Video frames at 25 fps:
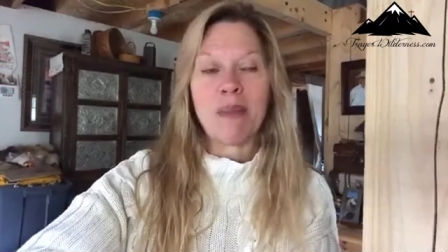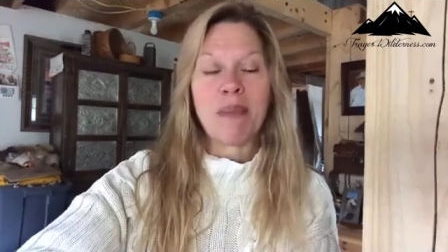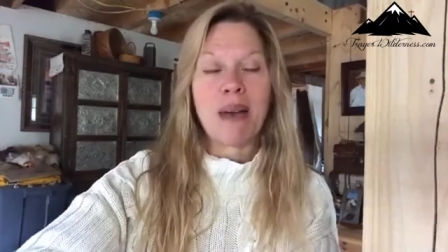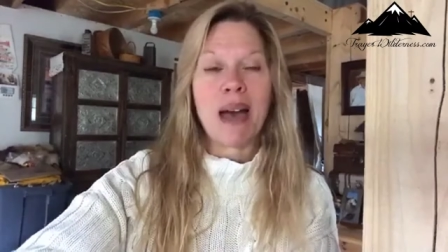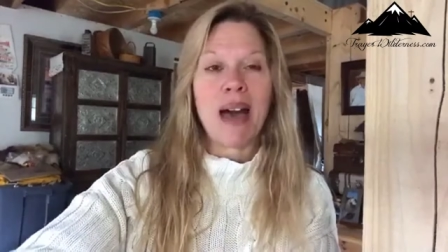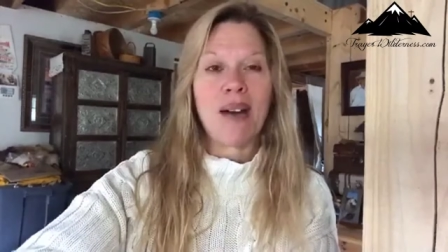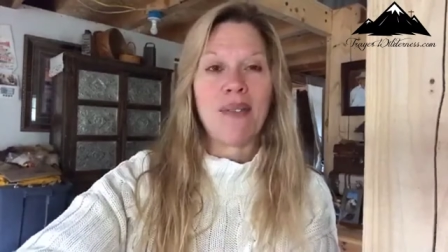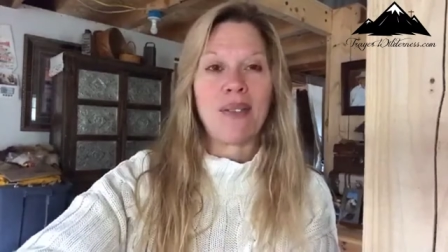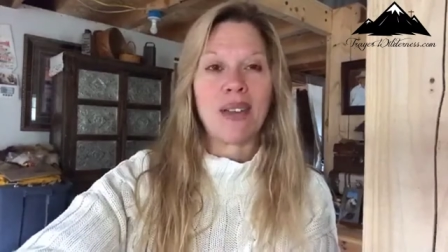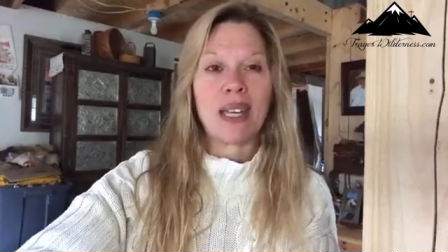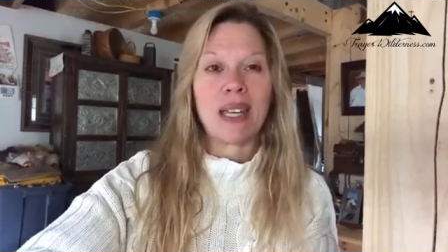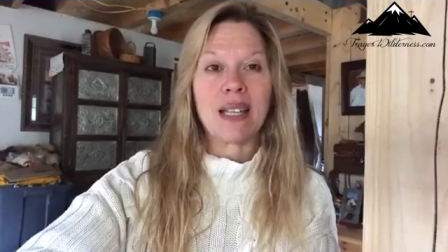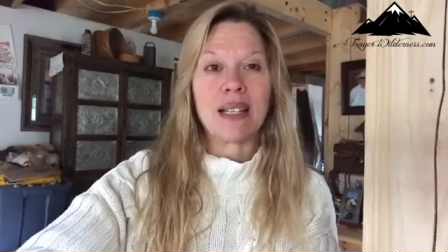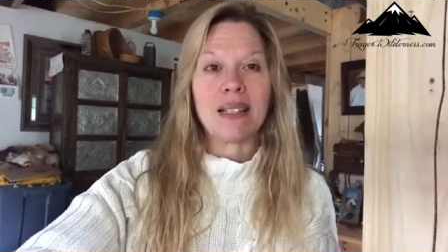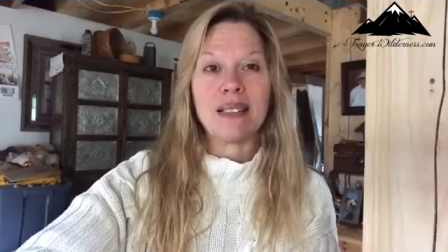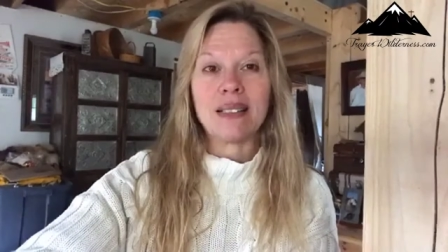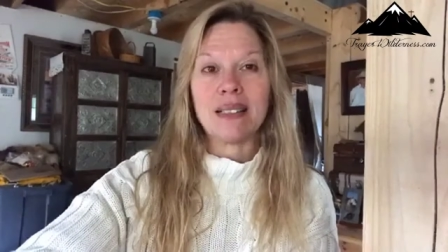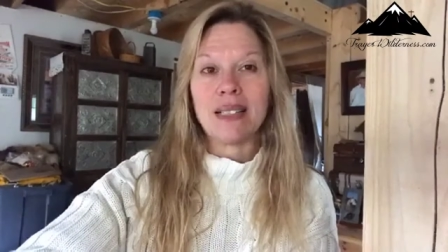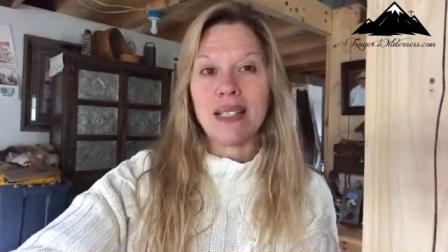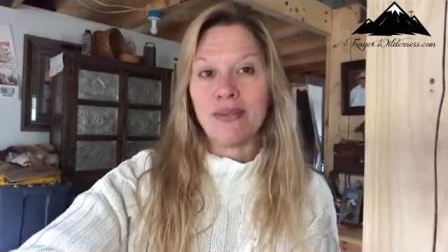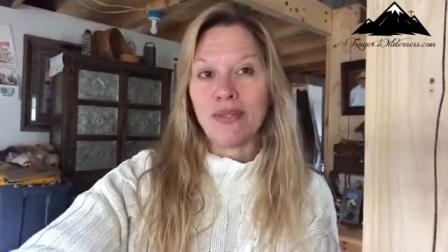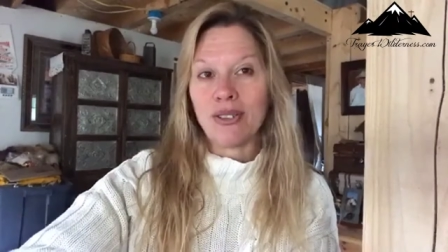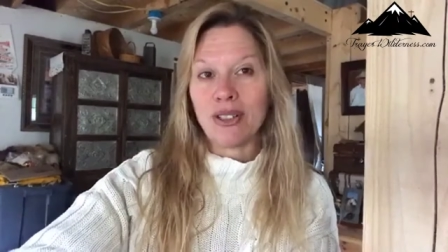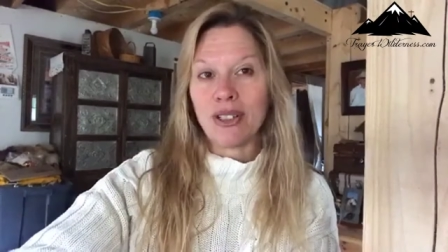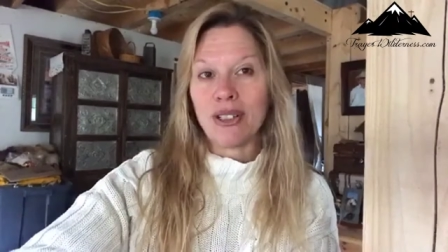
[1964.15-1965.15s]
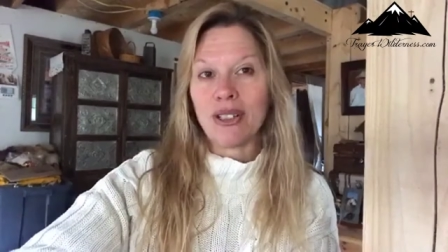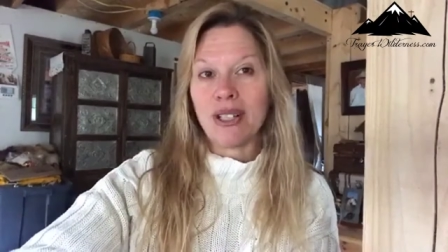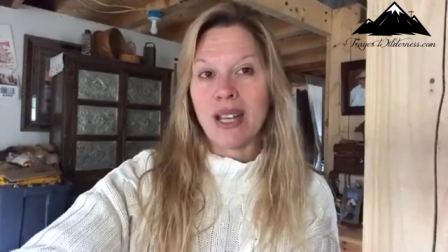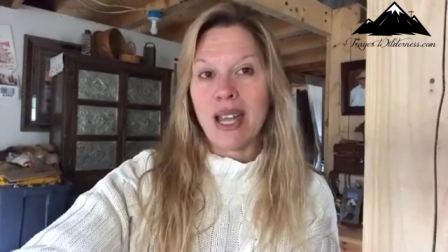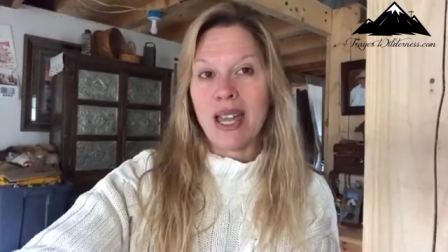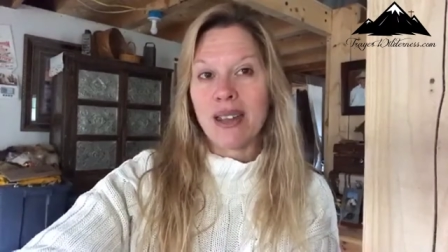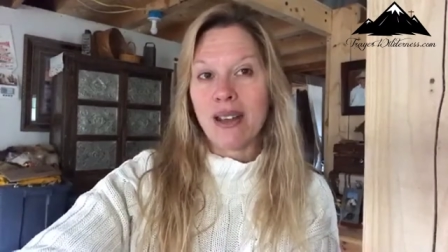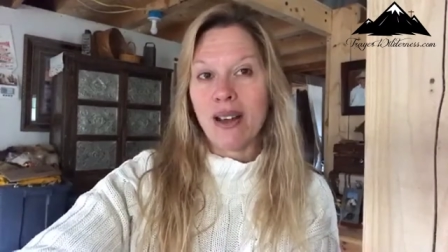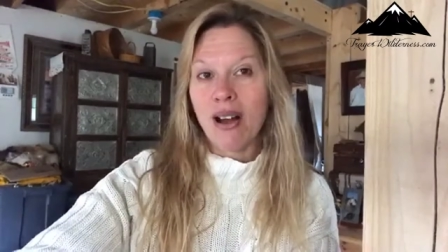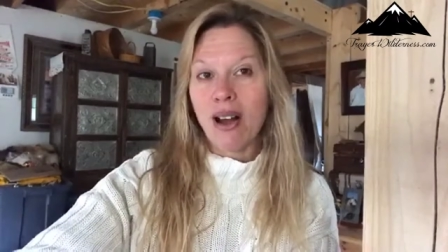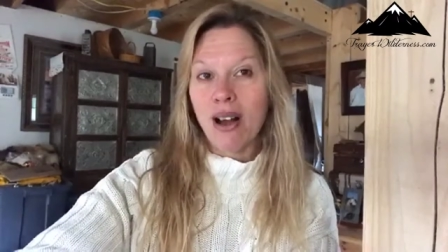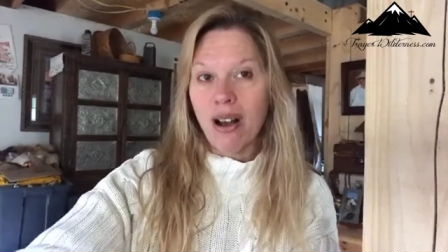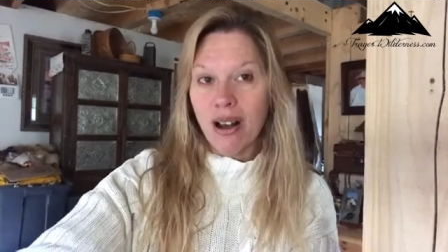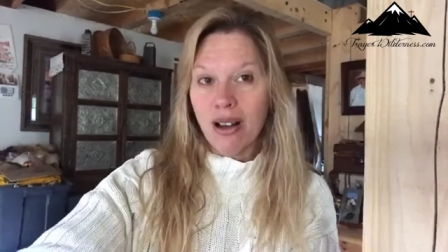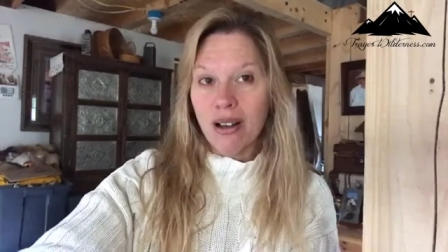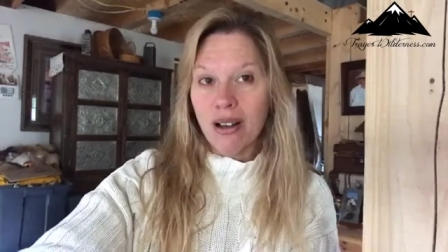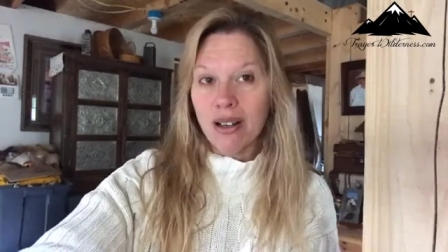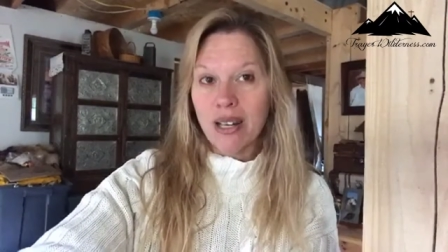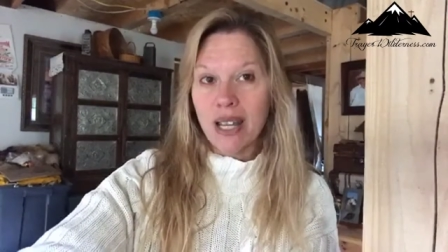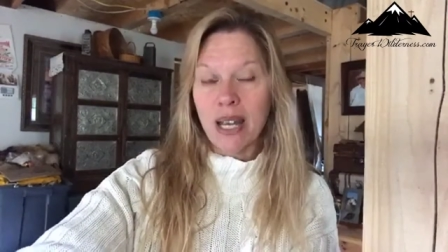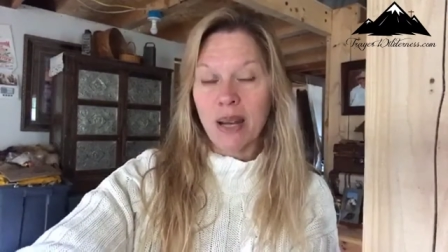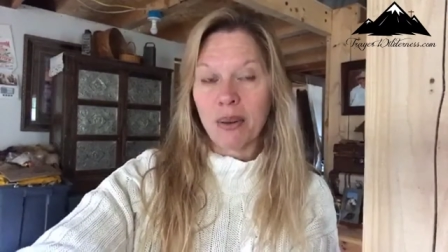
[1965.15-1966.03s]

I'm having liver and heart,